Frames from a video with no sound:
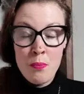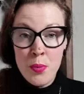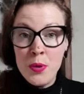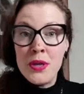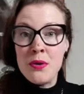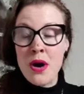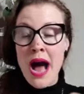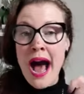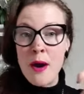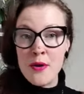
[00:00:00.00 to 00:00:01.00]
pull you
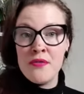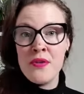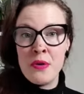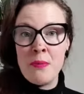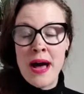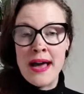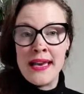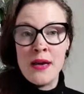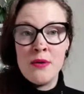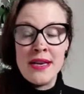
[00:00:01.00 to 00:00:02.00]
out of your
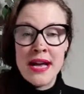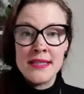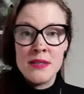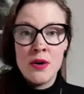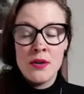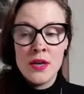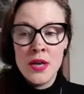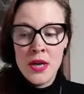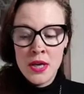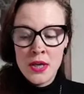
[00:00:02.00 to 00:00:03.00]
body or does not
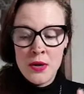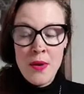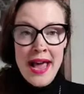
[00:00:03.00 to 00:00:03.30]
you know